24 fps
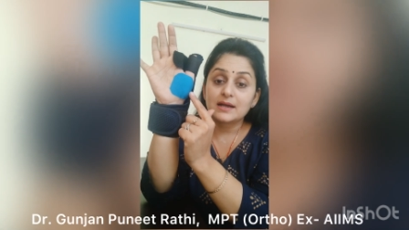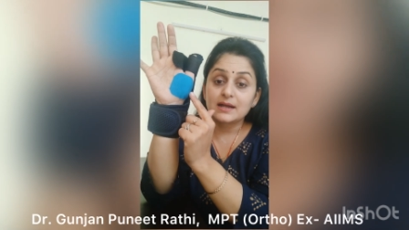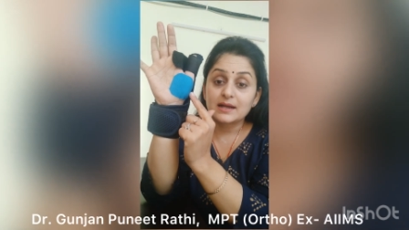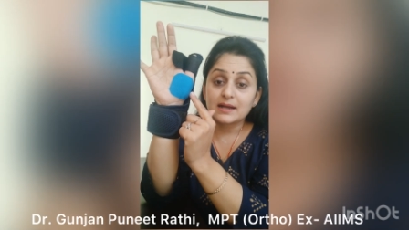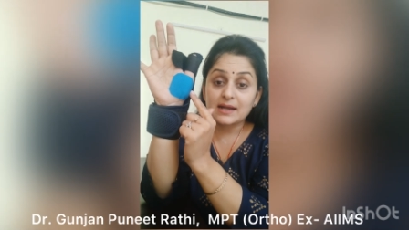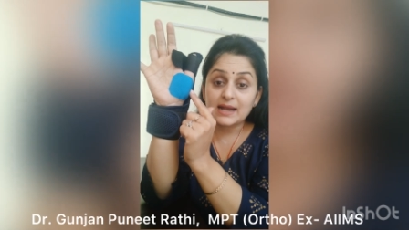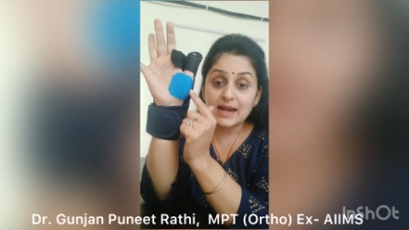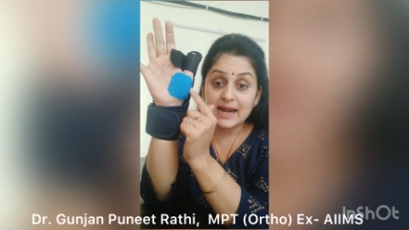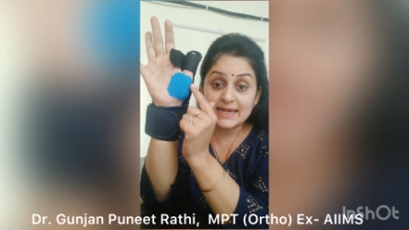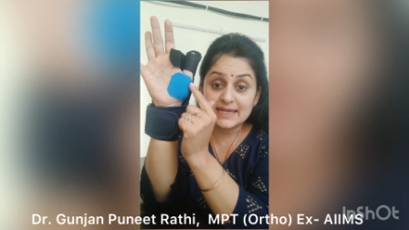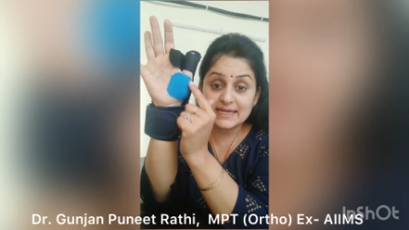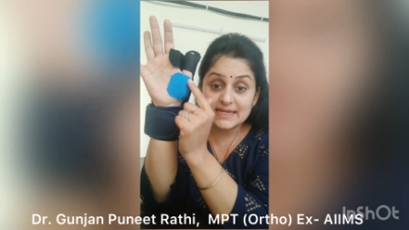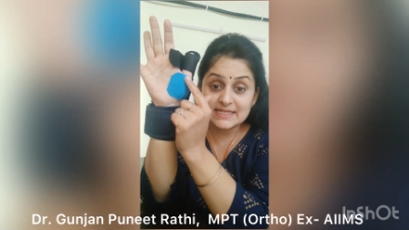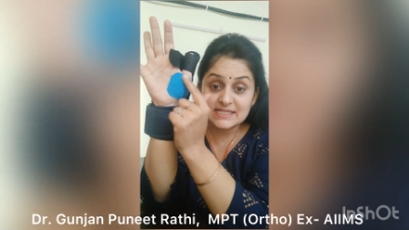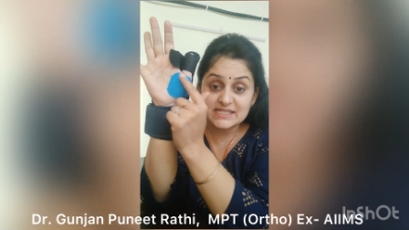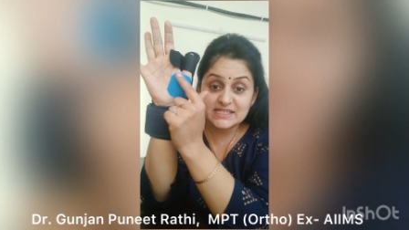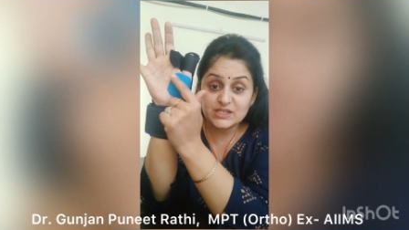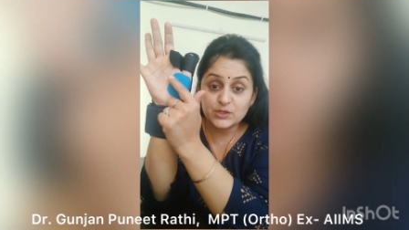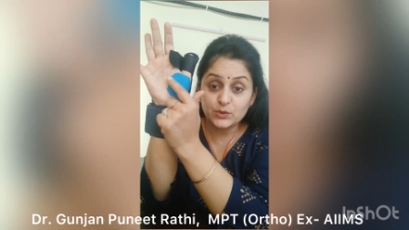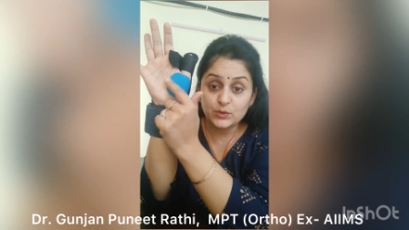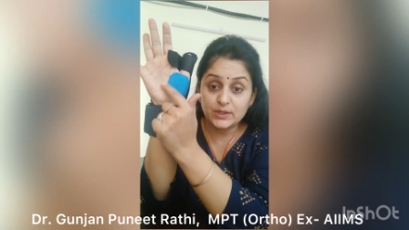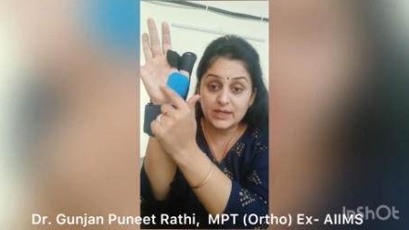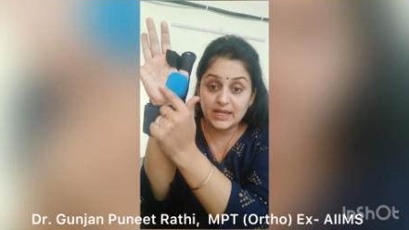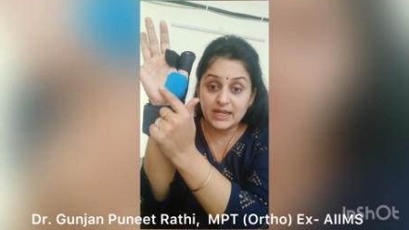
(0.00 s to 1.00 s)

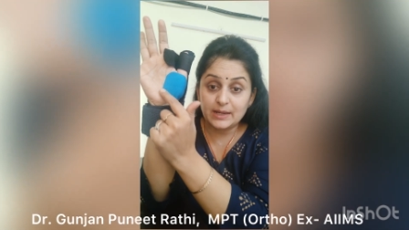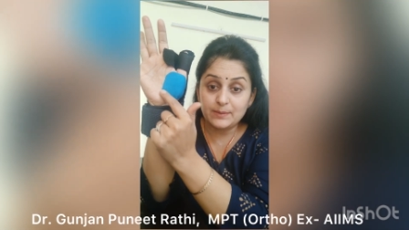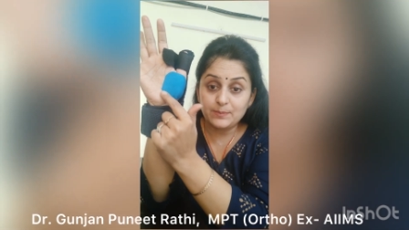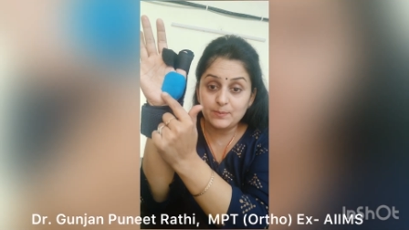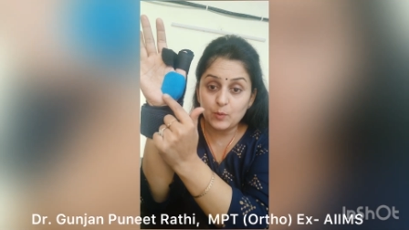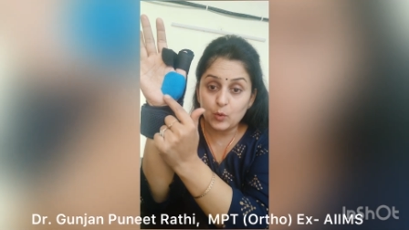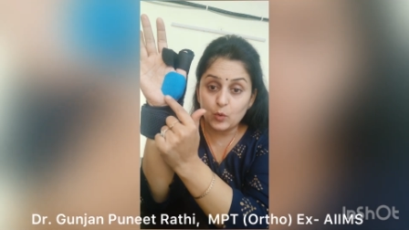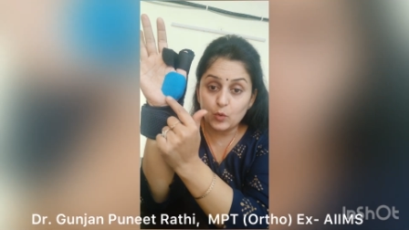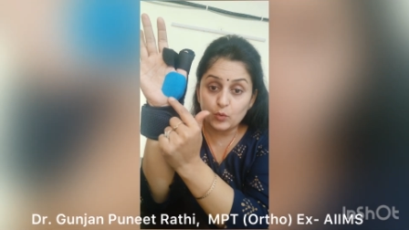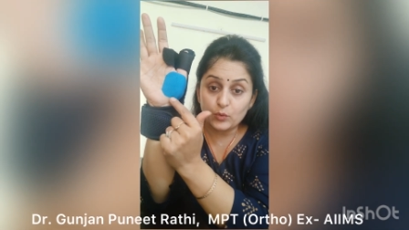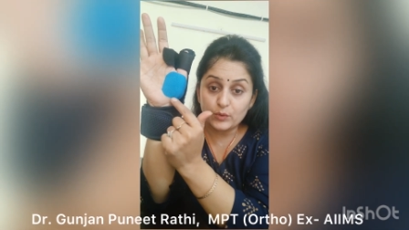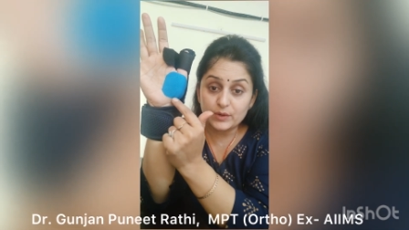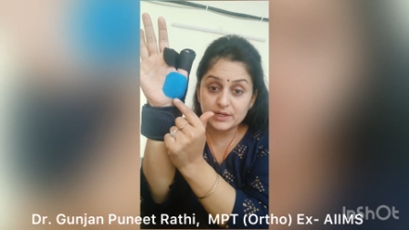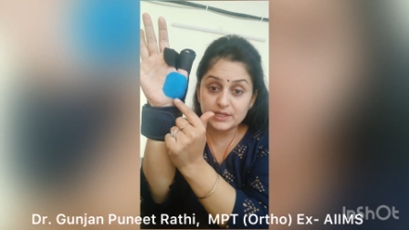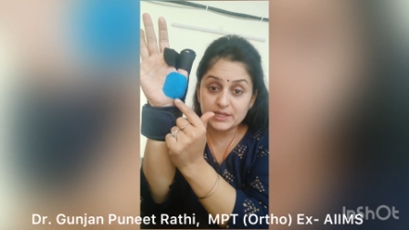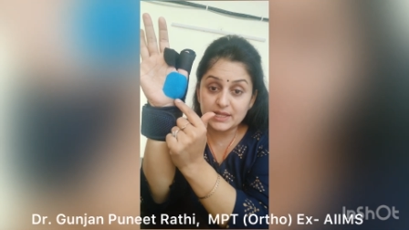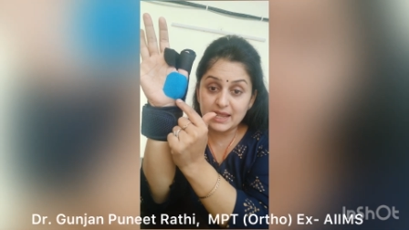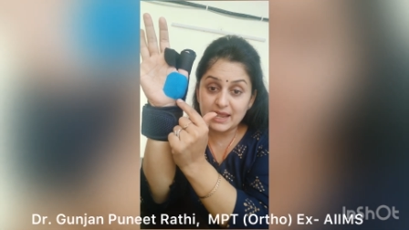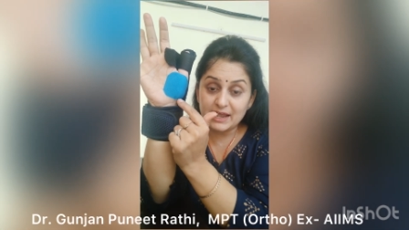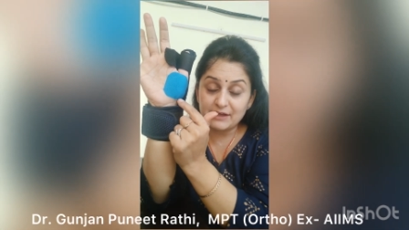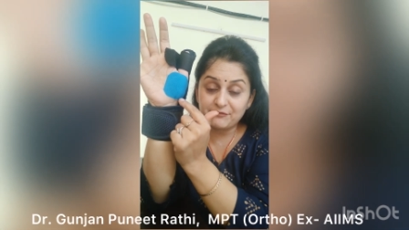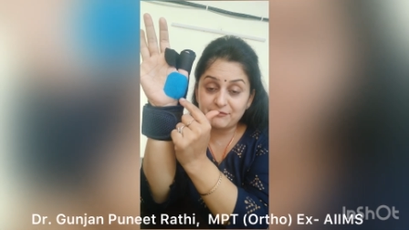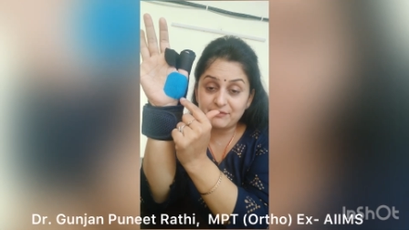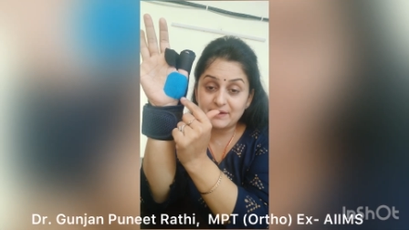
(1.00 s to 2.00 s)
Kinesio tape over the
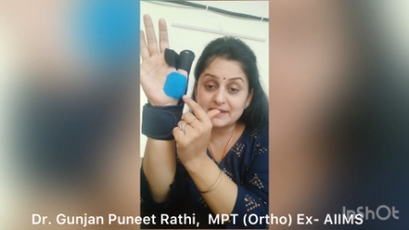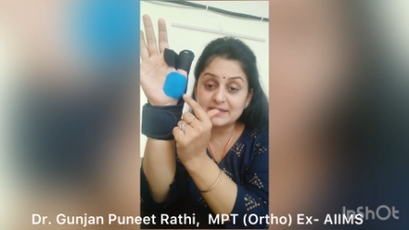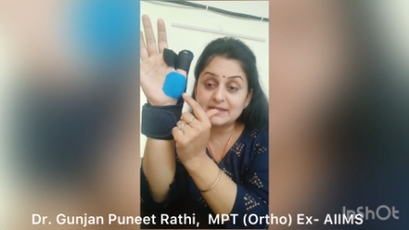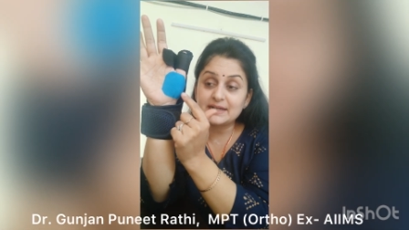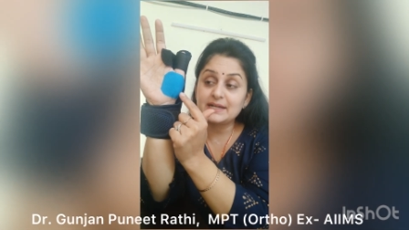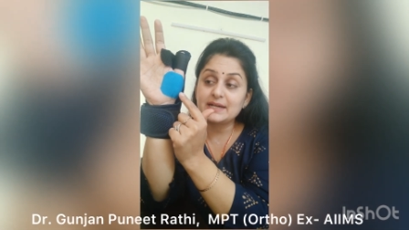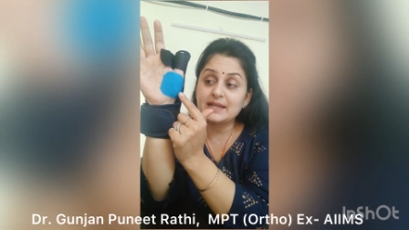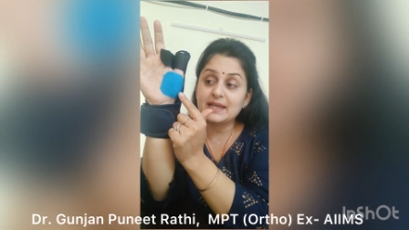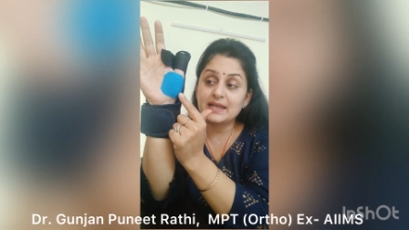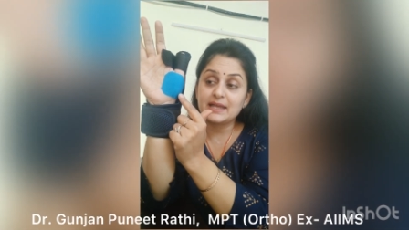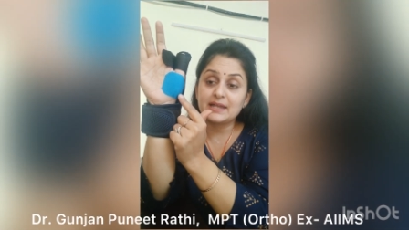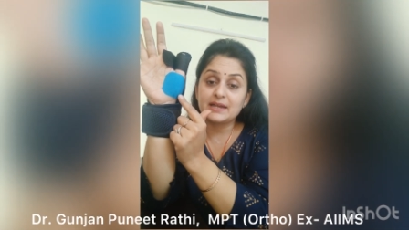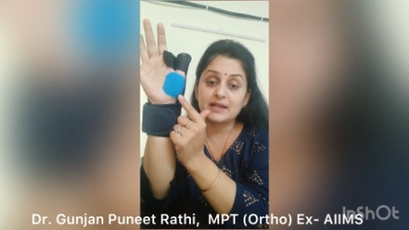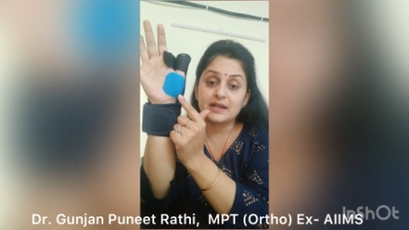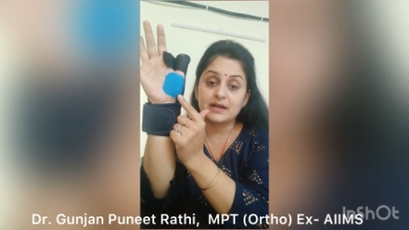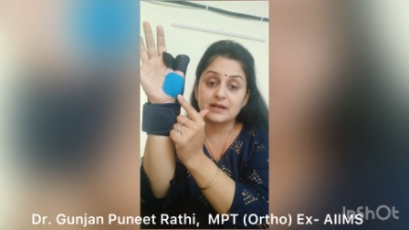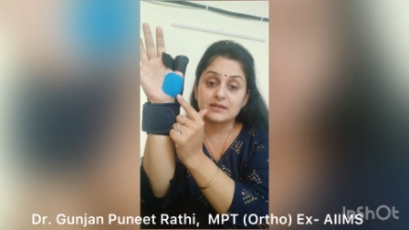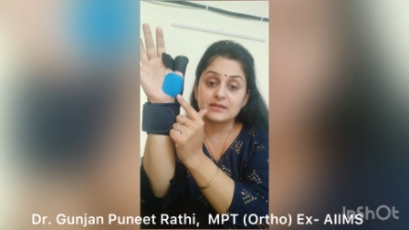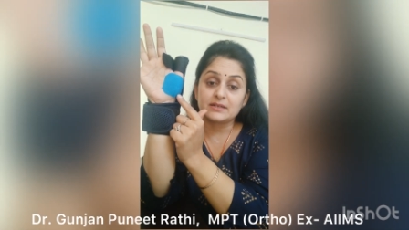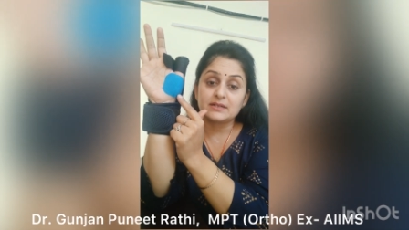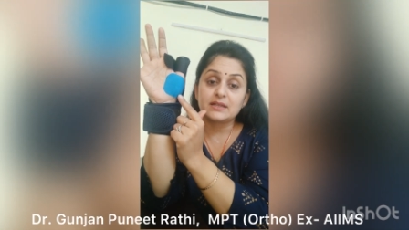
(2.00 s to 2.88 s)
affected area.